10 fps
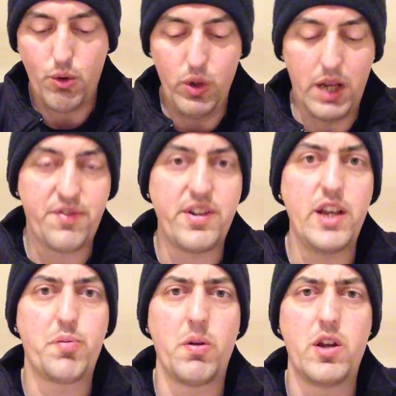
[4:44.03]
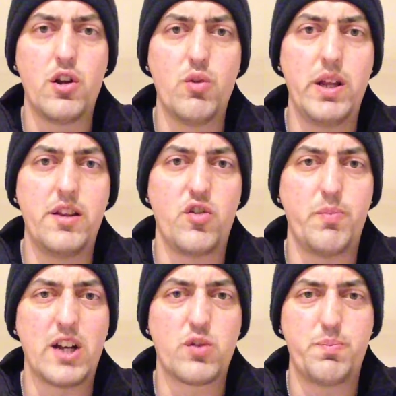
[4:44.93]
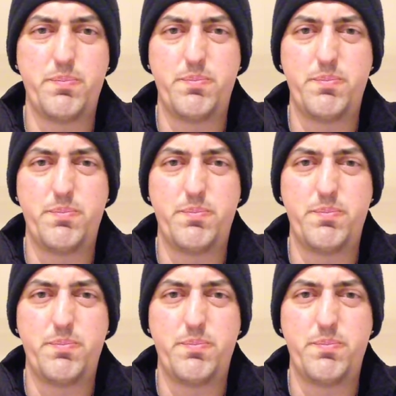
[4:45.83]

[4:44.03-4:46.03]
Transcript: Hull FC is probably going to win this match